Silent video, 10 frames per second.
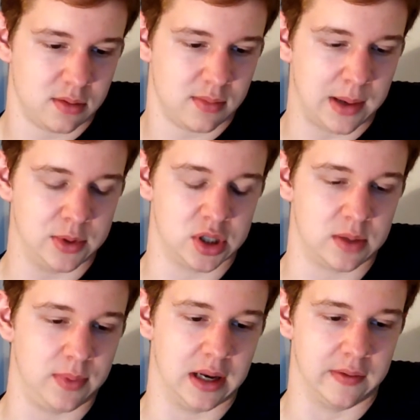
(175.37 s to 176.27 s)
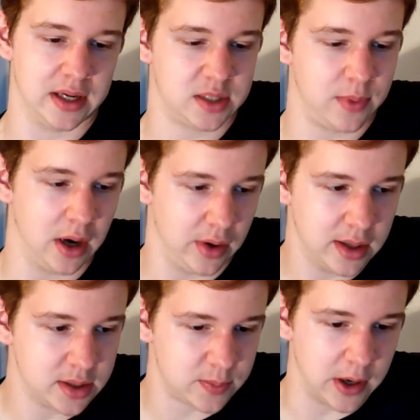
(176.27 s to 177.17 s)
Maybe just a bit of
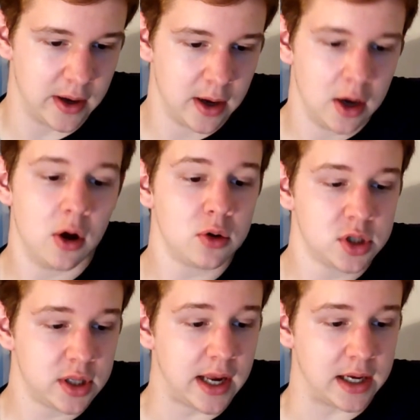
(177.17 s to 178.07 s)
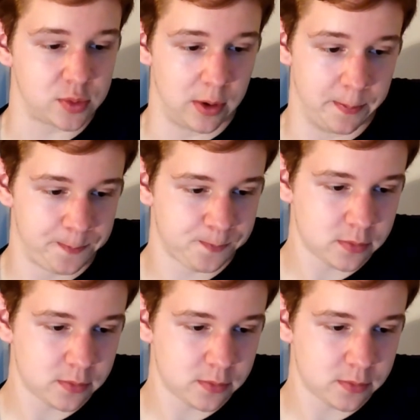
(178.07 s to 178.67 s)
experience. But on to the next one.